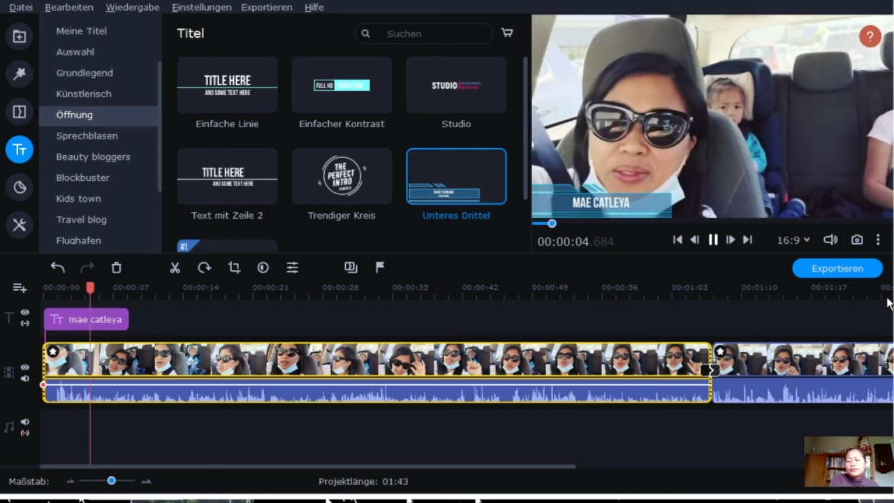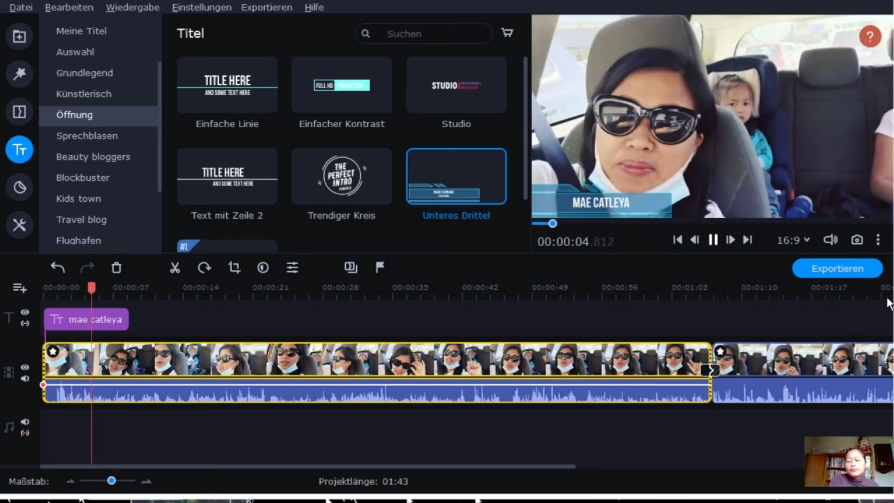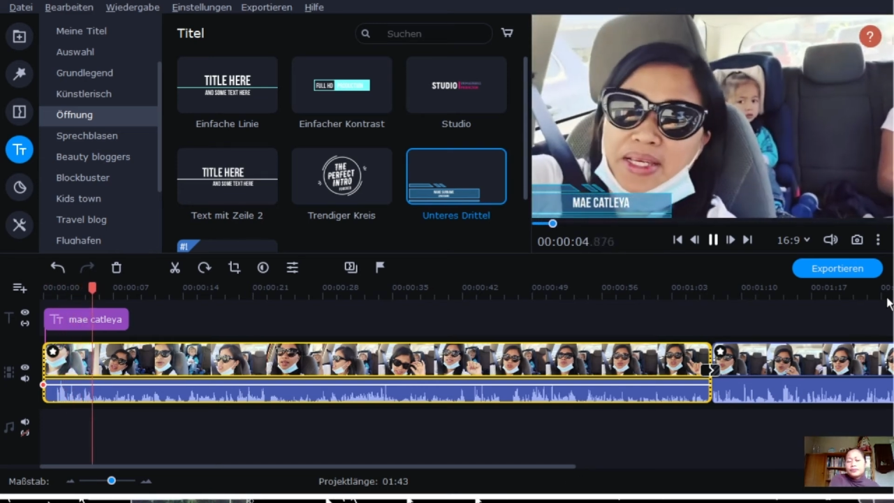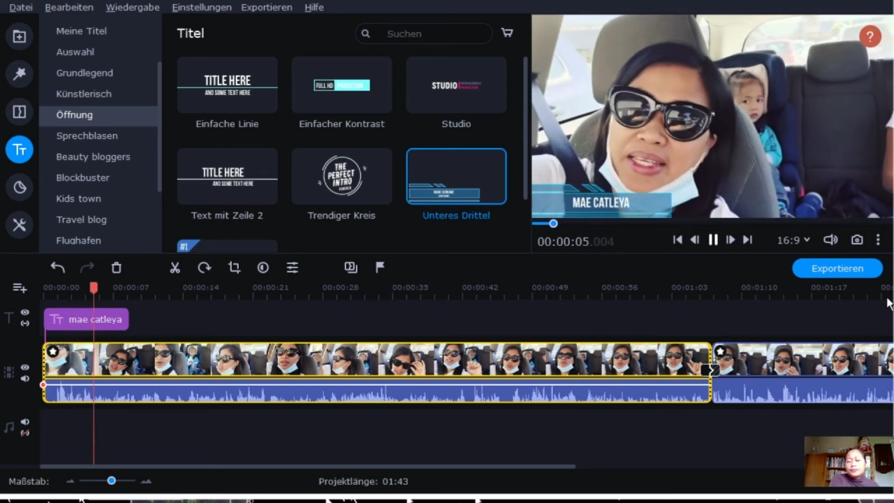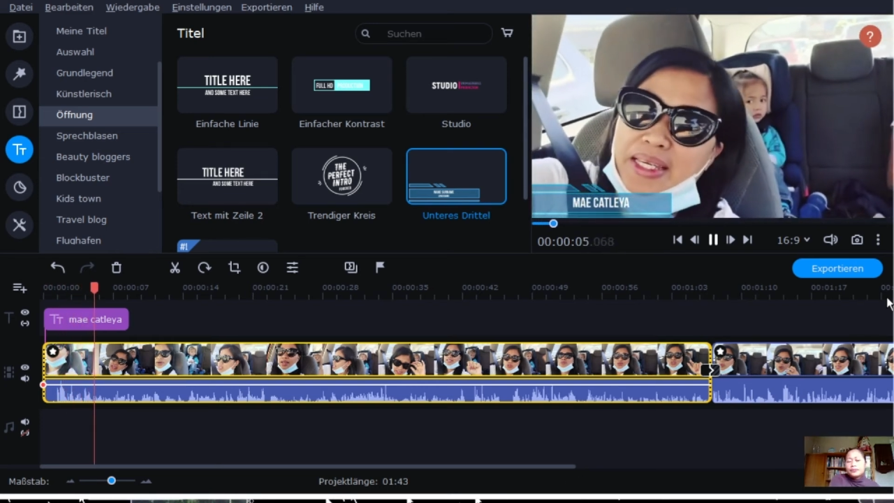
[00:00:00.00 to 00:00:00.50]

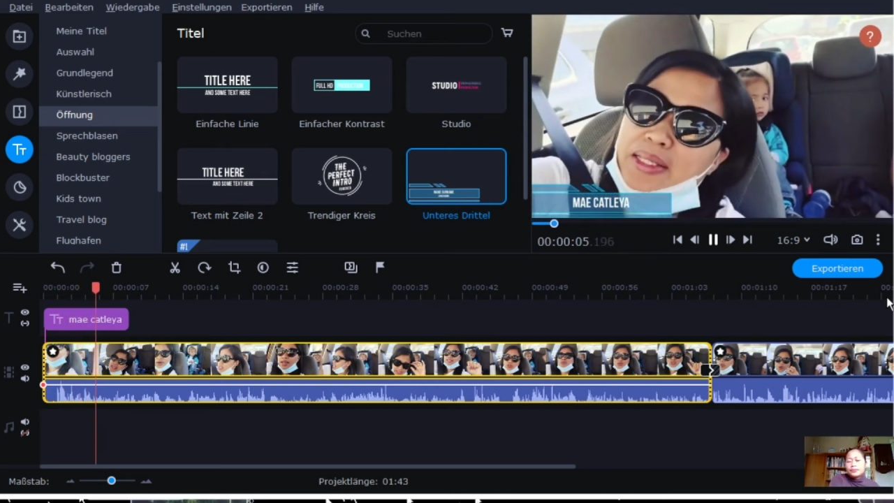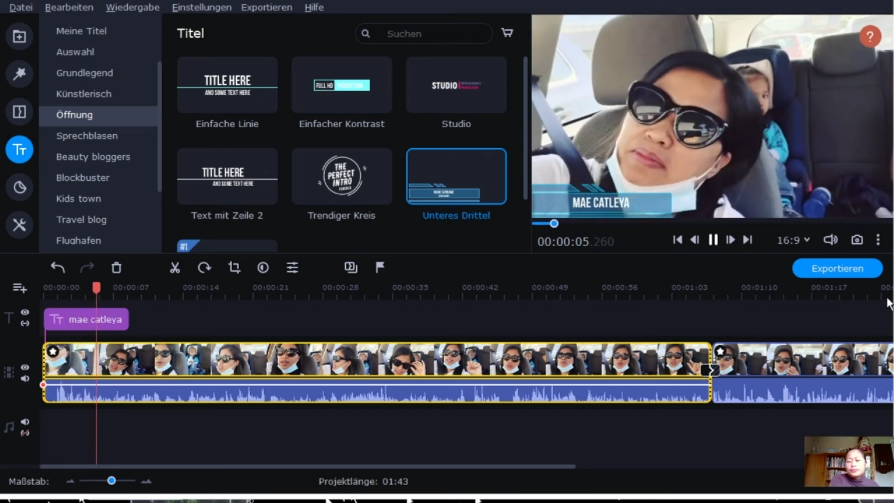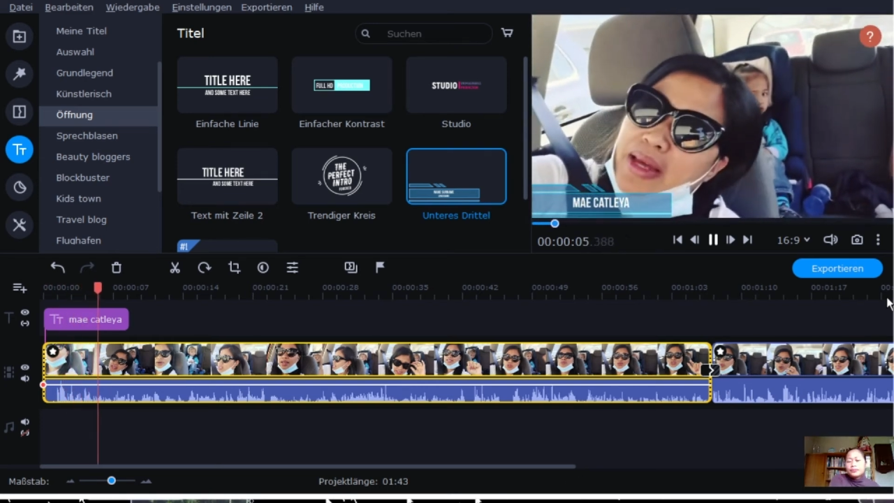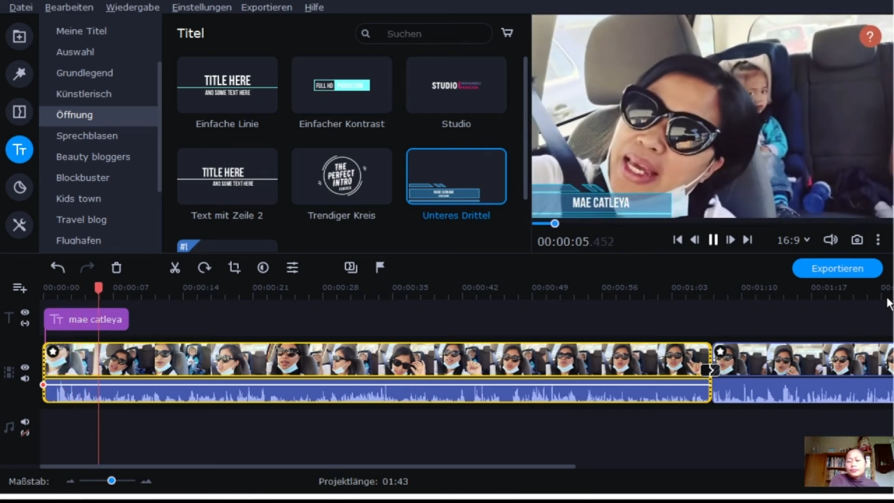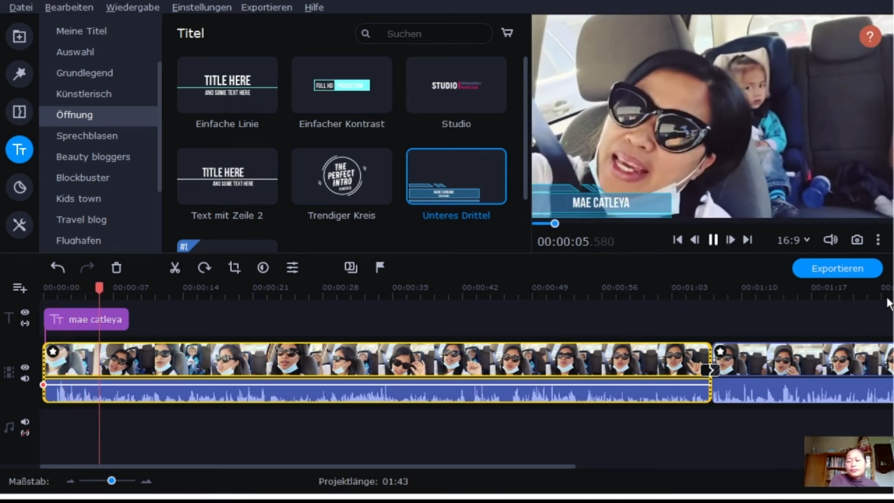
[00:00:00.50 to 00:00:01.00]
It's me
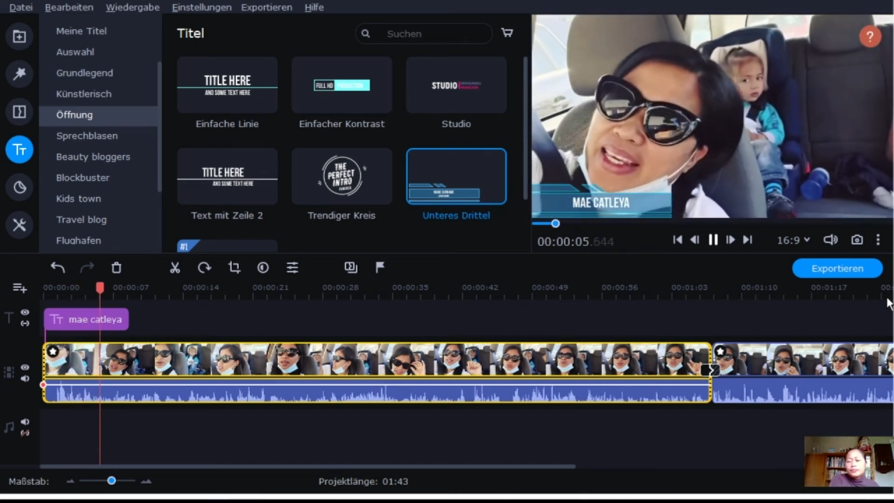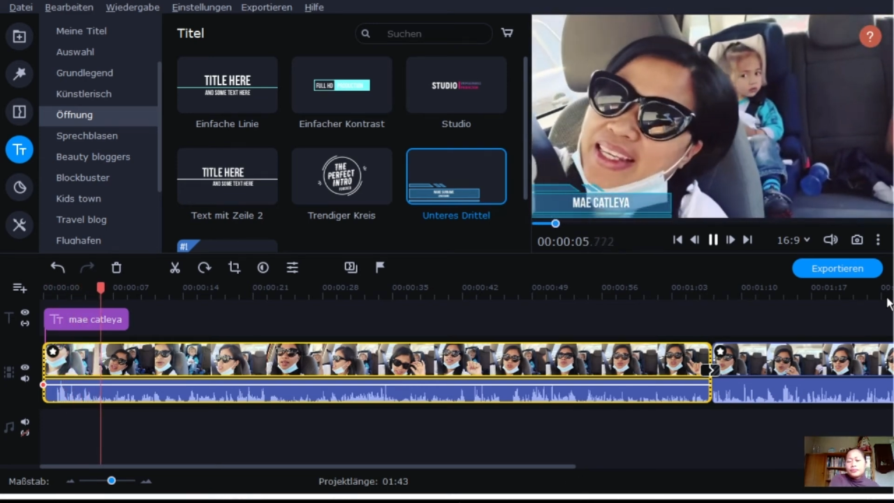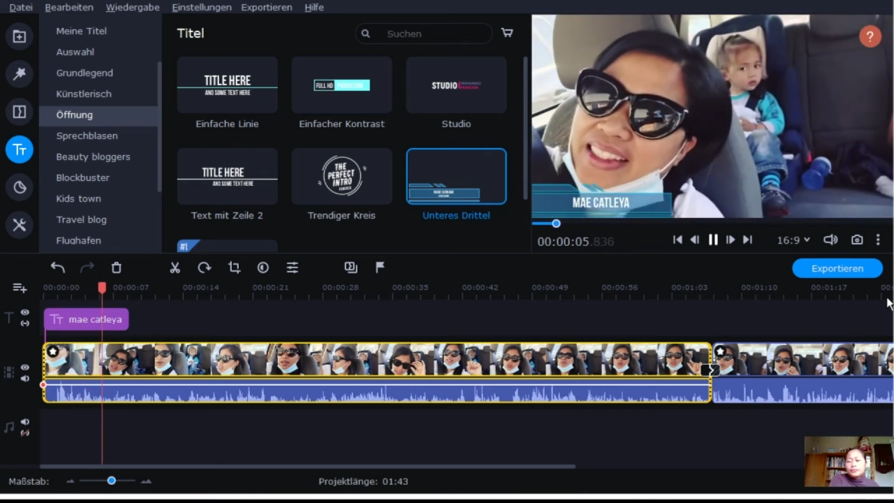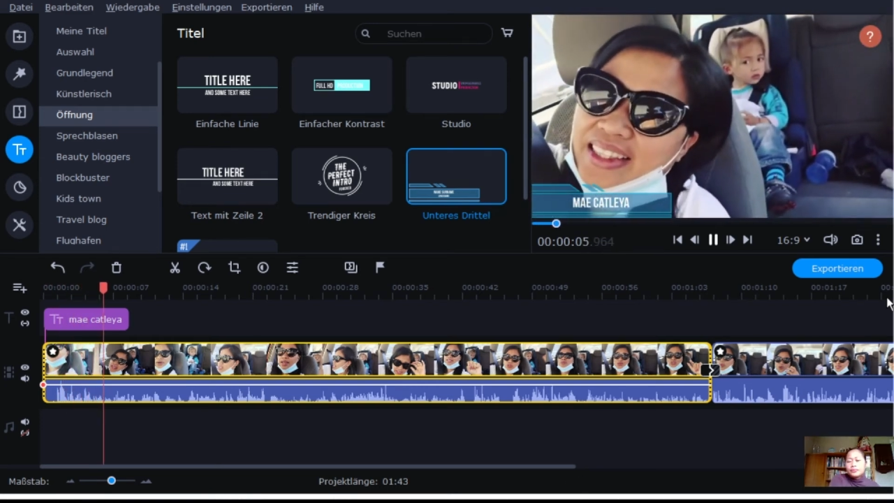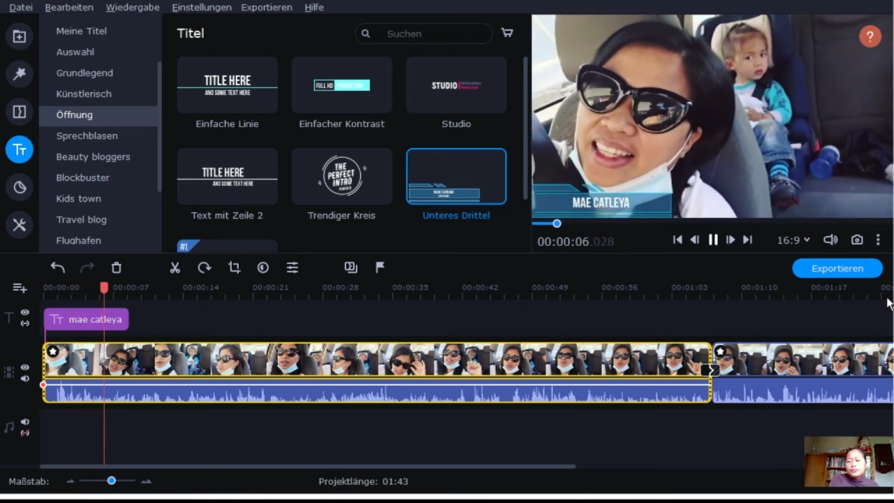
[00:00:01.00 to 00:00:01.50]
again, May
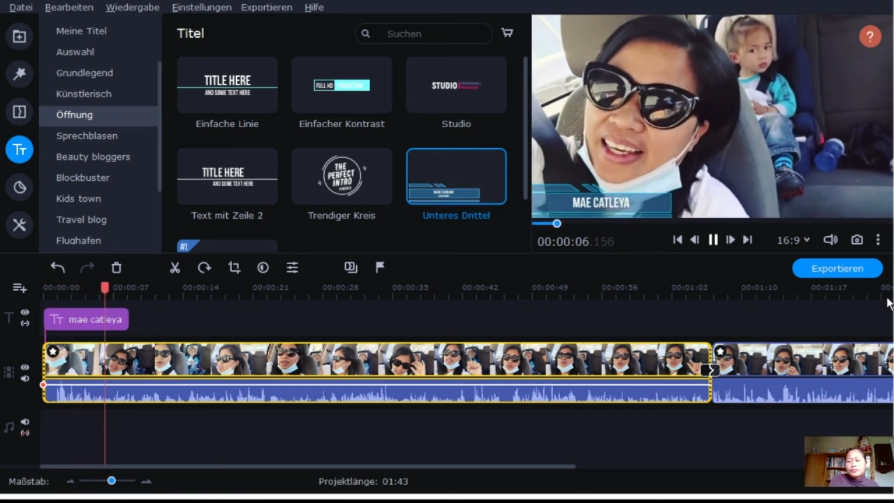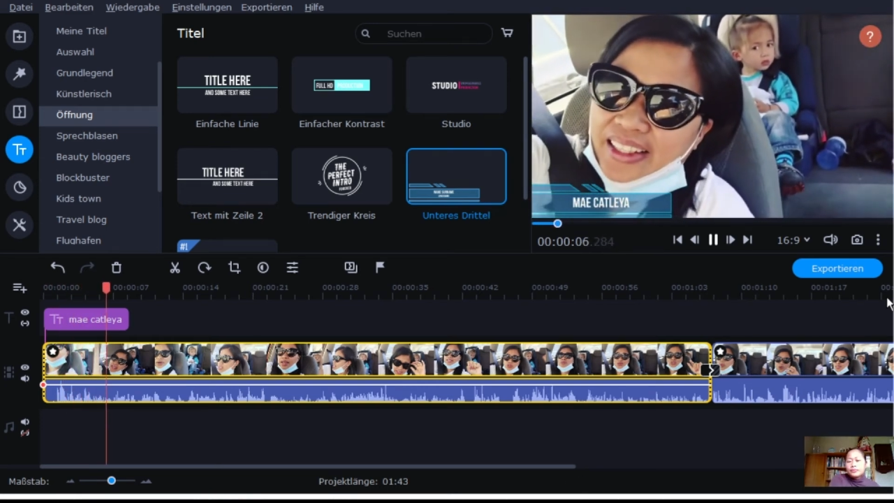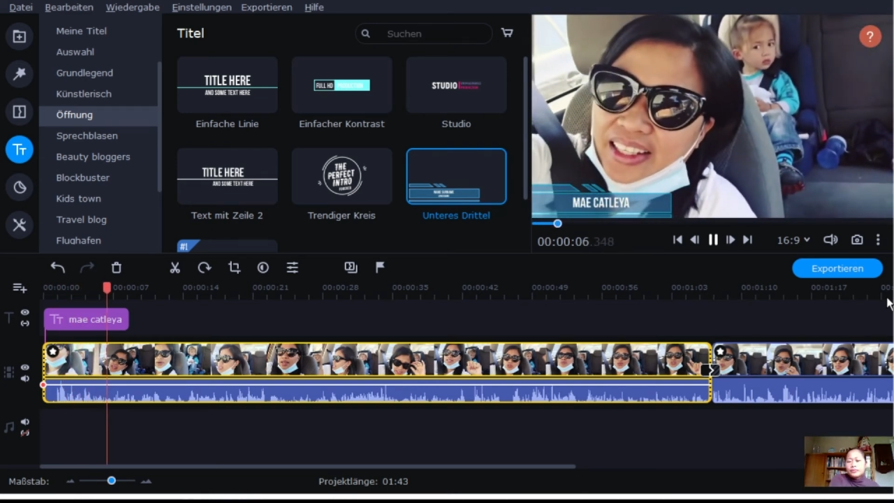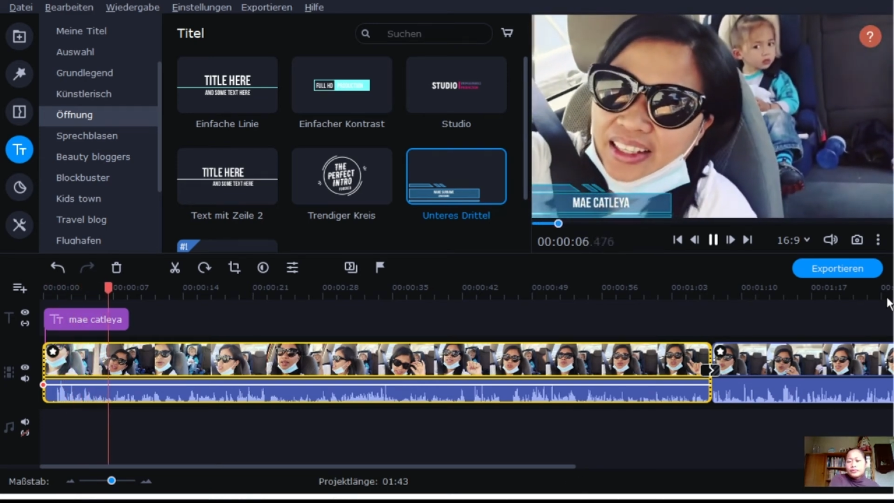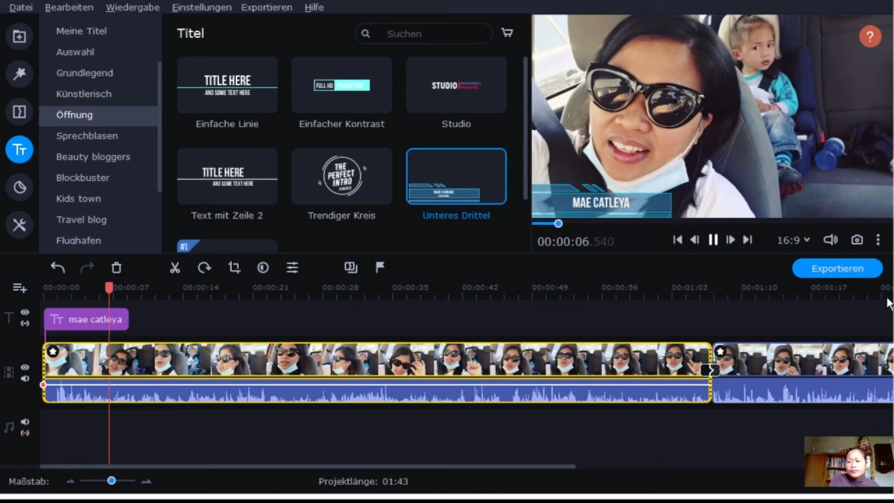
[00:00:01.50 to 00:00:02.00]

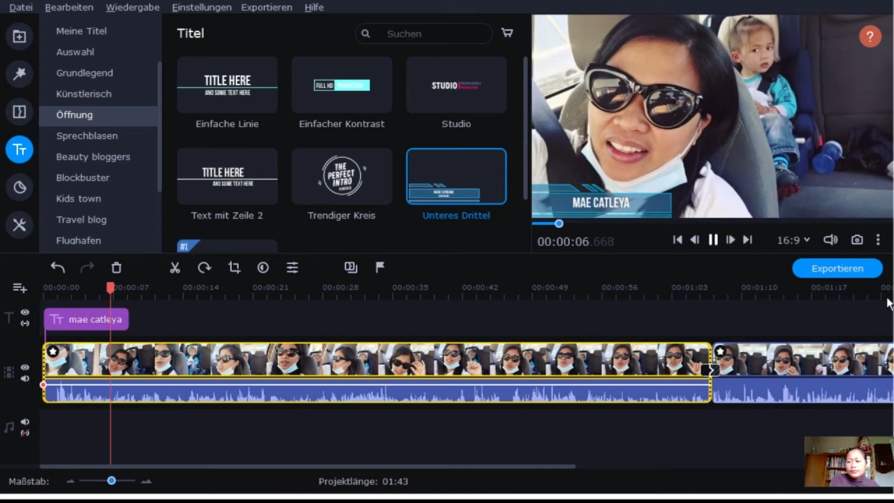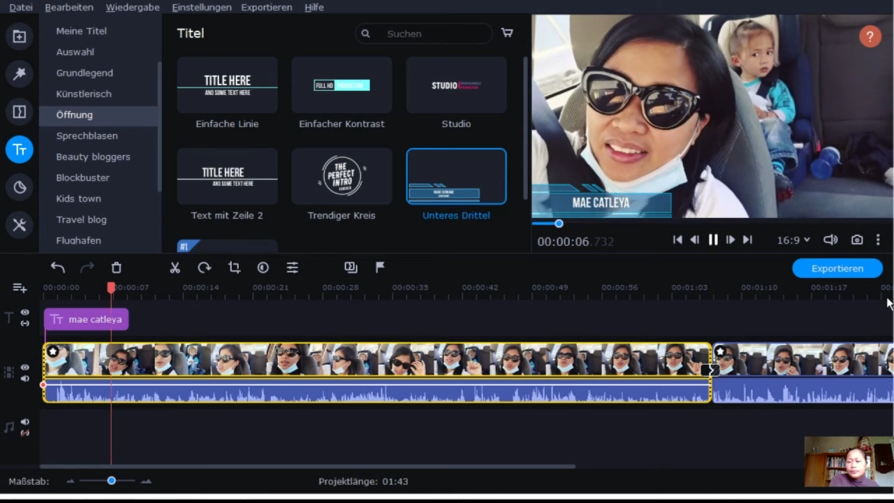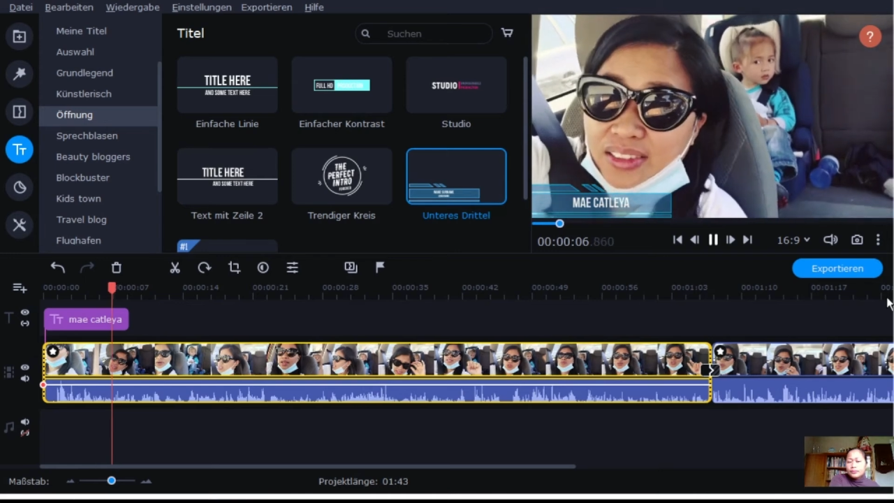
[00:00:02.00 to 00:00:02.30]
Katlaya.